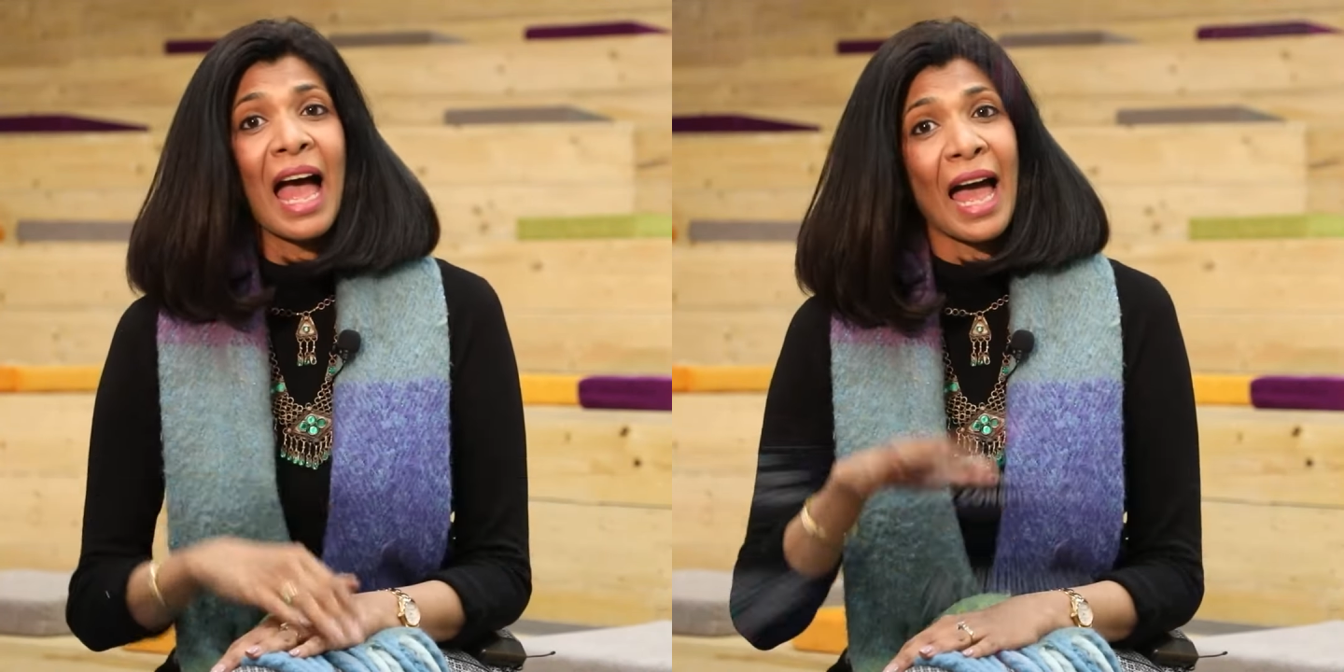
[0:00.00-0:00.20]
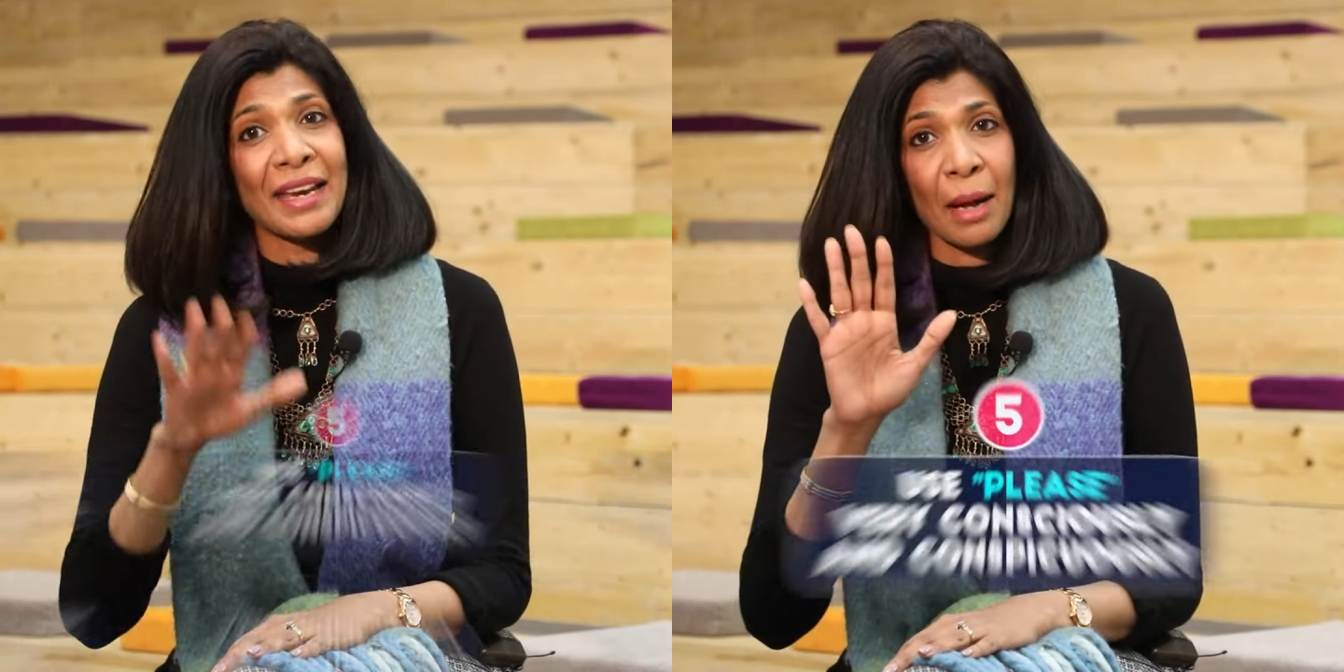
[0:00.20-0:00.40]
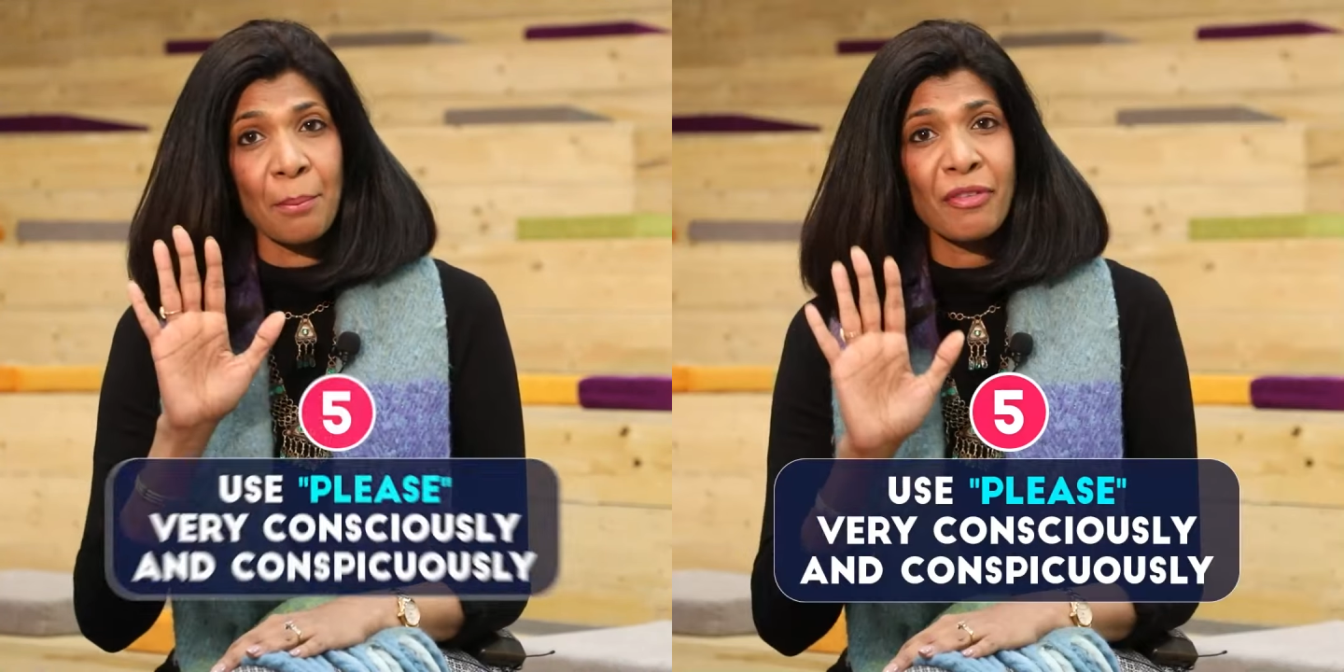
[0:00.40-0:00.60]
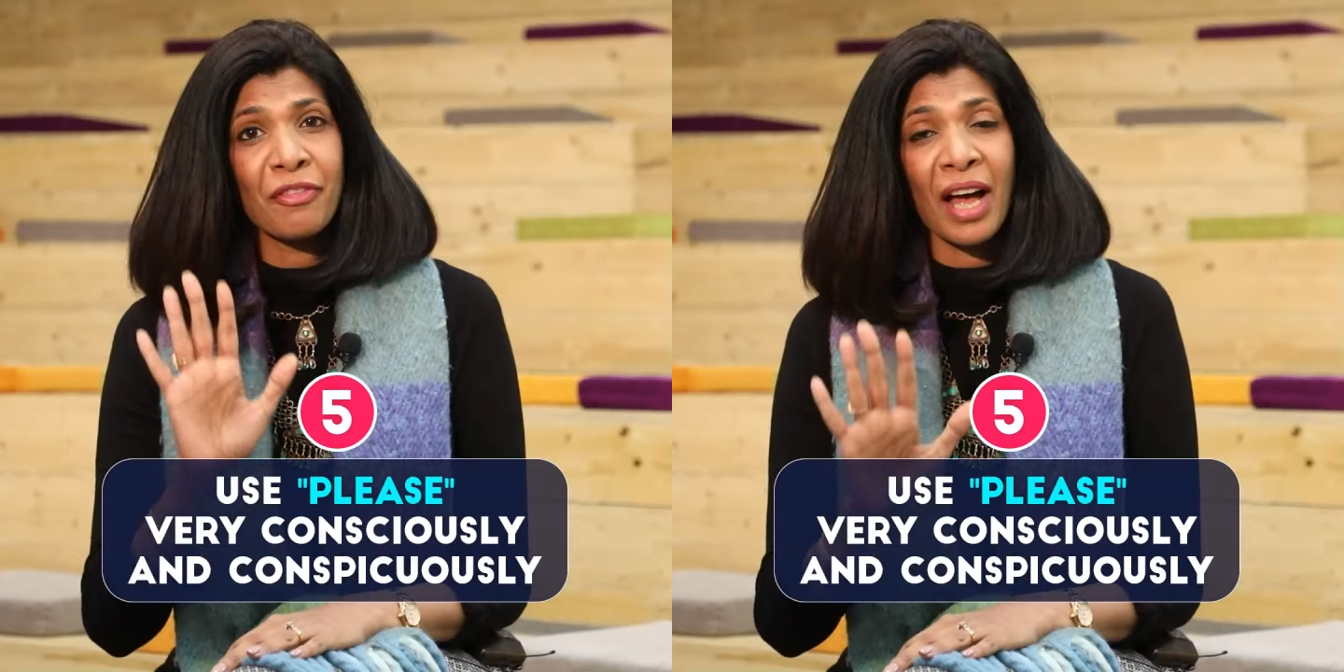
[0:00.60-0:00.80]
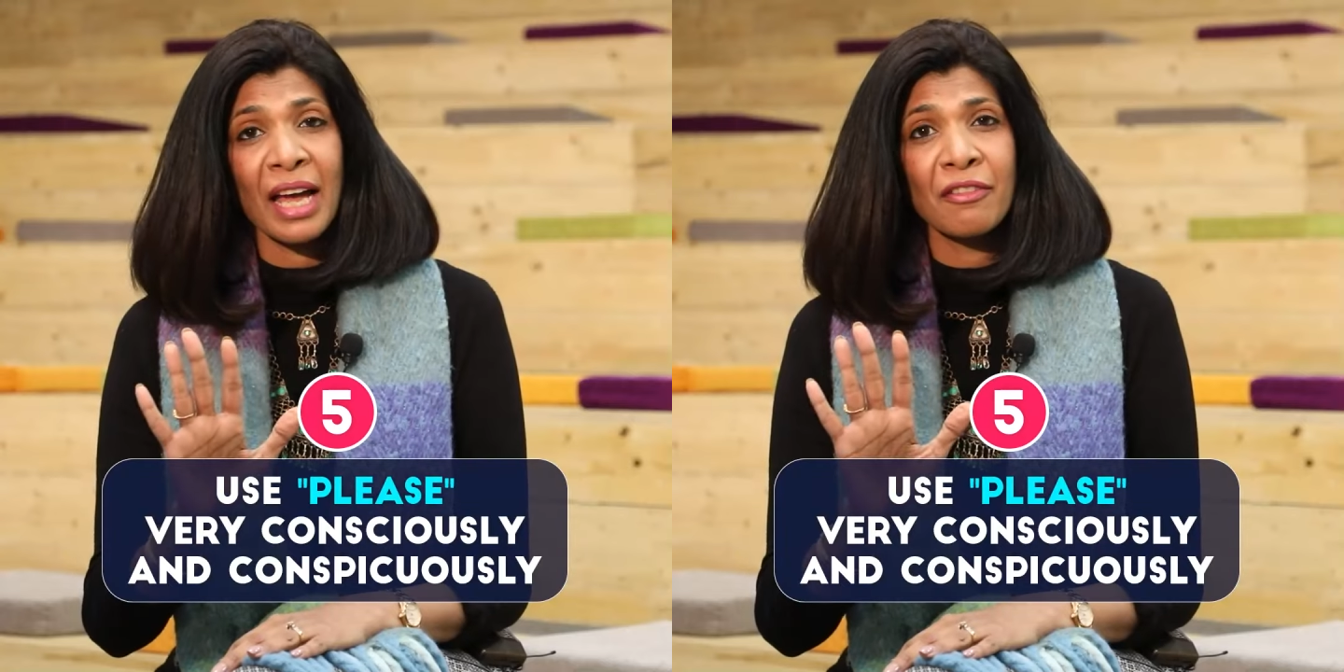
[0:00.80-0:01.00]
And number
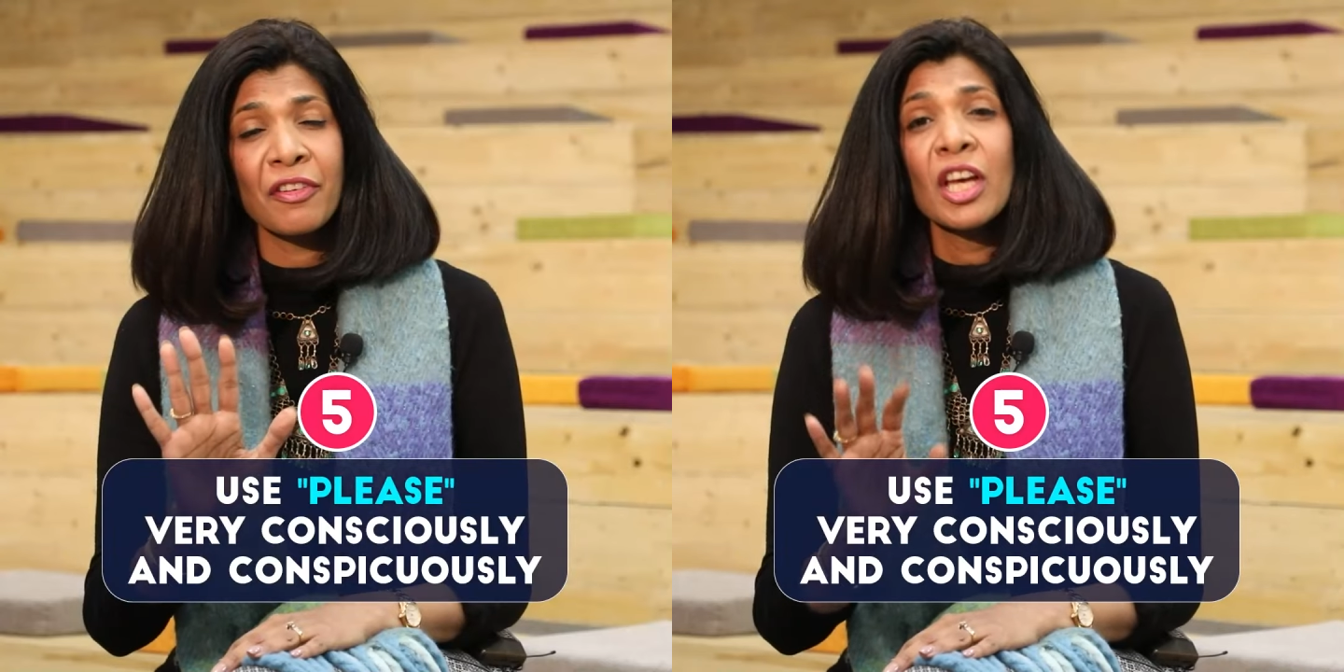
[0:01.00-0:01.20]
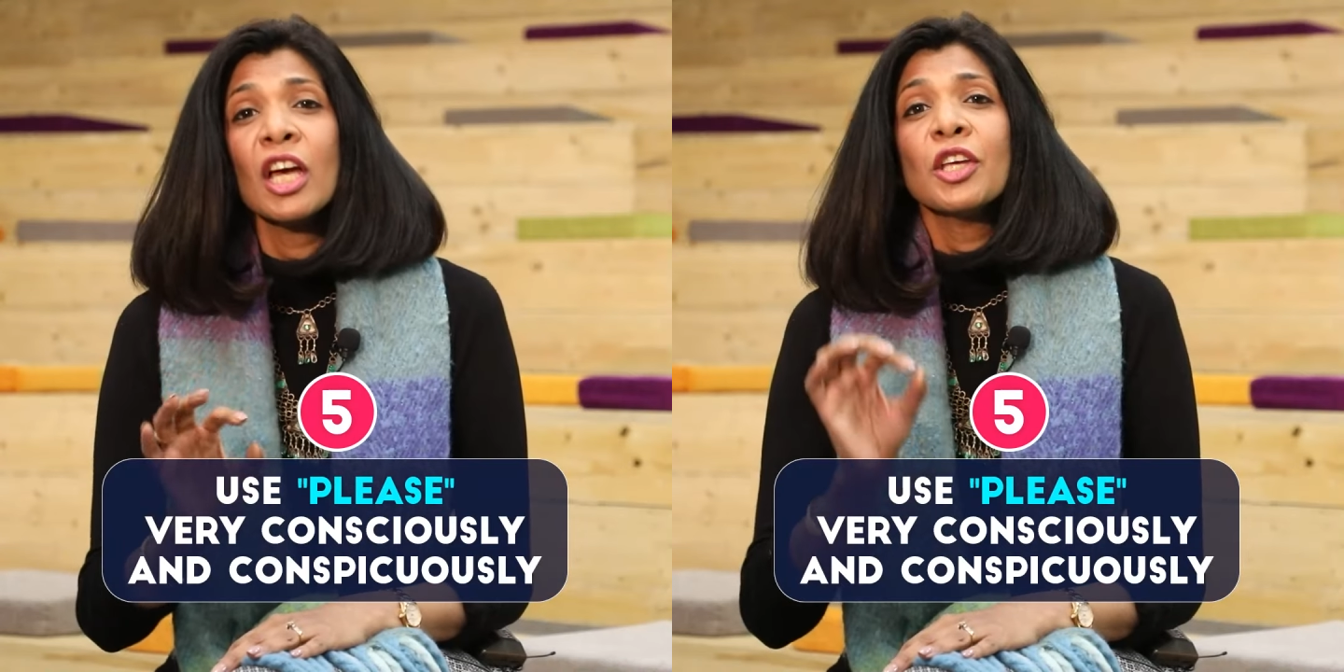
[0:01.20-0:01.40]
5,